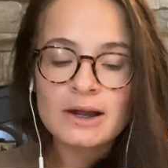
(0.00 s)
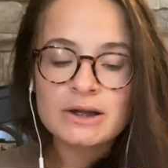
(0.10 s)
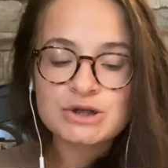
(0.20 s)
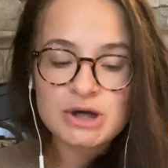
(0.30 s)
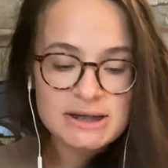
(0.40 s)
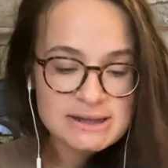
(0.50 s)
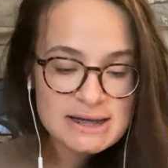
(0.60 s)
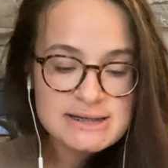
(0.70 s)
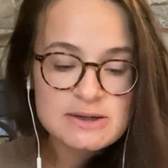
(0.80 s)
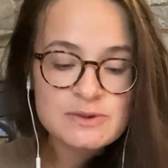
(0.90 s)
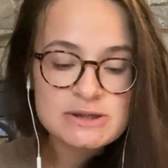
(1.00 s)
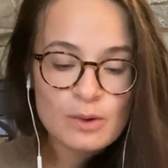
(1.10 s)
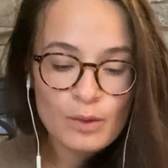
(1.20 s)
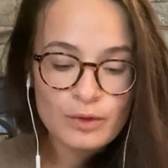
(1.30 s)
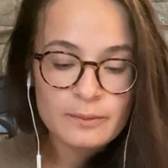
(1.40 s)
Jack did as he was
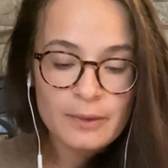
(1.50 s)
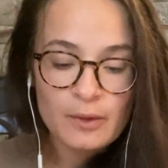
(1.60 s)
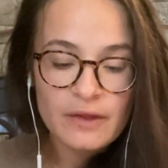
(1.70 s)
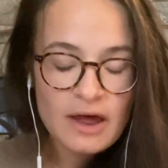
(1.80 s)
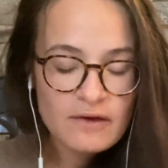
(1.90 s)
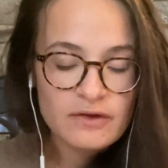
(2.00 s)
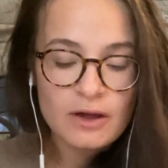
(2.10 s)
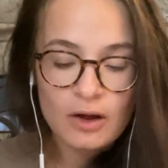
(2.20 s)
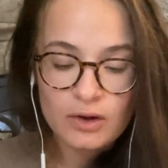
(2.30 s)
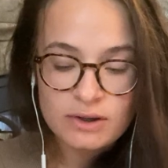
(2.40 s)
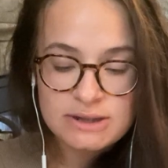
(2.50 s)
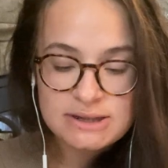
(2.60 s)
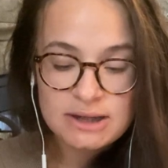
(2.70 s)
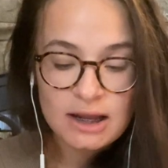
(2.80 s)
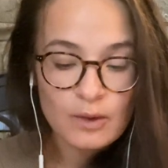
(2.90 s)
told, but with a heavy
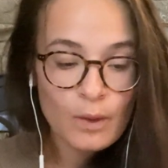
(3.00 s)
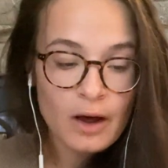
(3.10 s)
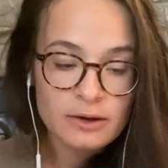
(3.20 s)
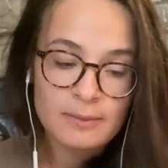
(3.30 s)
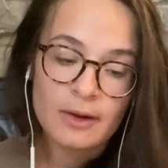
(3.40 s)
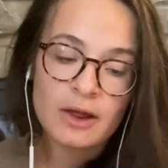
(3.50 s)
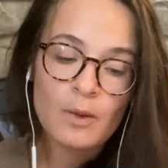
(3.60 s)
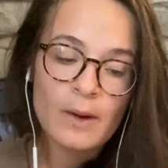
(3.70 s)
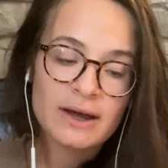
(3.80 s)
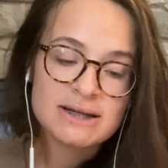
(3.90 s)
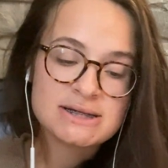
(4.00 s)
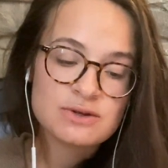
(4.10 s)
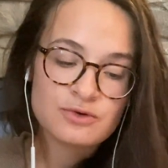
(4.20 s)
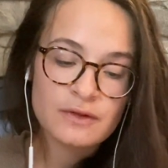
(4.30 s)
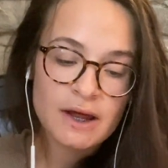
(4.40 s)
heart. He walked Milky White
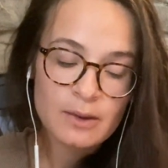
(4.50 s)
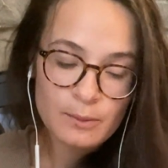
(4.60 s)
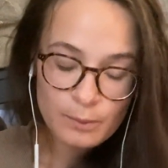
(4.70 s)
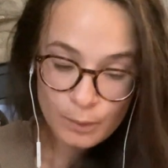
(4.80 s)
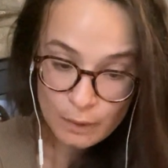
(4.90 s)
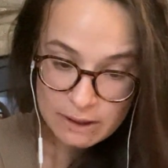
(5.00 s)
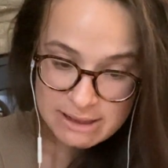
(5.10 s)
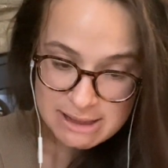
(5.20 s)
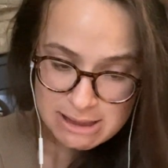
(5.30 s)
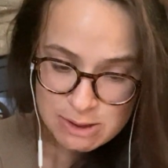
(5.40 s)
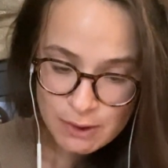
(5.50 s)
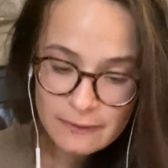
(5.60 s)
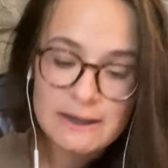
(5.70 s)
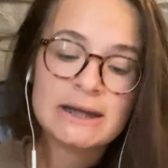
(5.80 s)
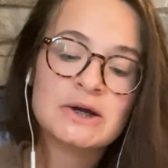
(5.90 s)
through the woods
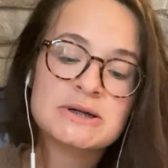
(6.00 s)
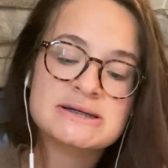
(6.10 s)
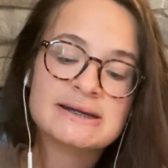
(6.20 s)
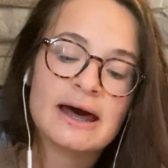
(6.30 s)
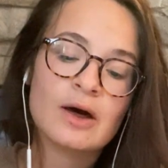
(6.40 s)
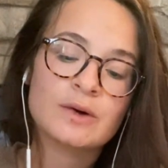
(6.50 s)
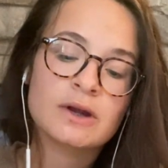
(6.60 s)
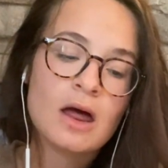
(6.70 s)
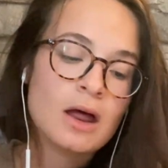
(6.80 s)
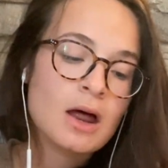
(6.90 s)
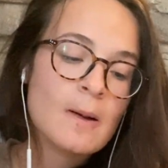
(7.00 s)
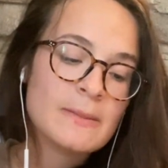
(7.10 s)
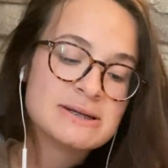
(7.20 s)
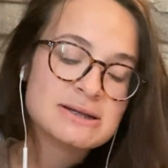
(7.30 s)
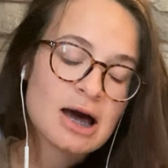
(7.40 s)
toward the nearest town,
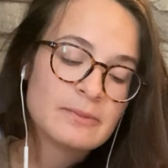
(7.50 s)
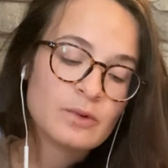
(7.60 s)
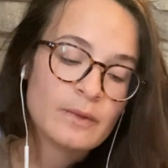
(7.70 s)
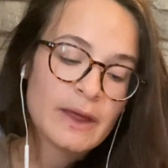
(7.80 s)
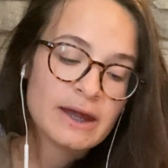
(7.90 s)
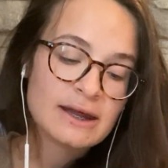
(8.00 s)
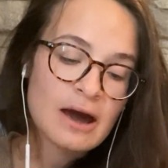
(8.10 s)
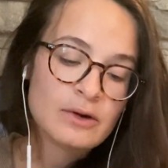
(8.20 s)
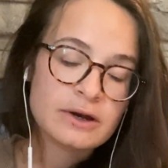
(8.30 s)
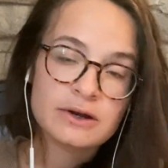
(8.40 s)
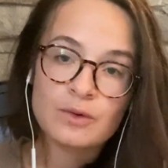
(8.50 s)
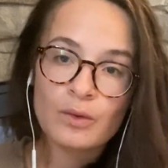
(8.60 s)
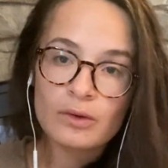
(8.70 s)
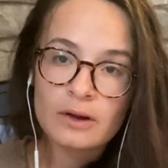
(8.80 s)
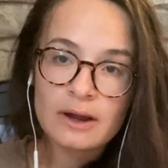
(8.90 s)
but stopped when they encountered
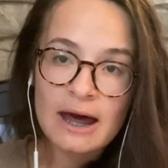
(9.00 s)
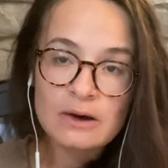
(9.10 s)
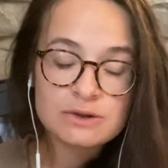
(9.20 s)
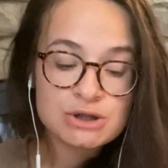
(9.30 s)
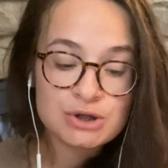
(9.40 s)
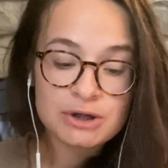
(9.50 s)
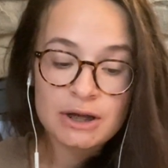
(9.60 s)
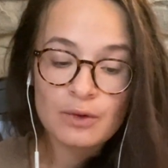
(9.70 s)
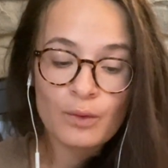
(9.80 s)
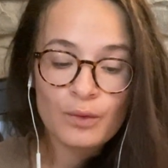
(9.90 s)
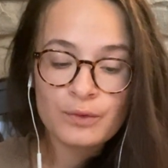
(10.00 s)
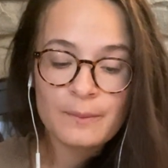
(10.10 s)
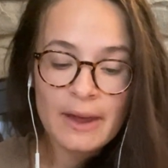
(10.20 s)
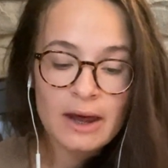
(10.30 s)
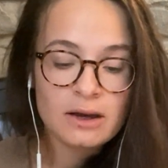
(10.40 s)
an old
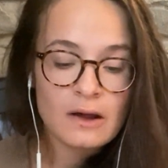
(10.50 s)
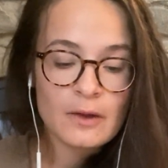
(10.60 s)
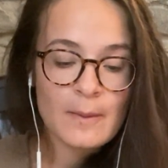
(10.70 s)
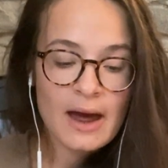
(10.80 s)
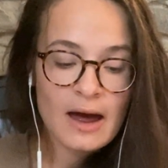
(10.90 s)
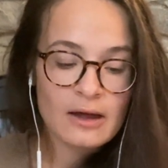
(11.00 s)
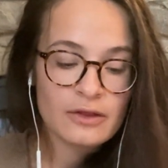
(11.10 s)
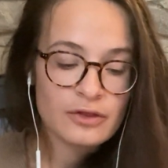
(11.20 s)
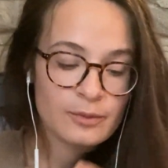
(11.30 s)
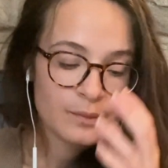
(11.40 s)
man on the path.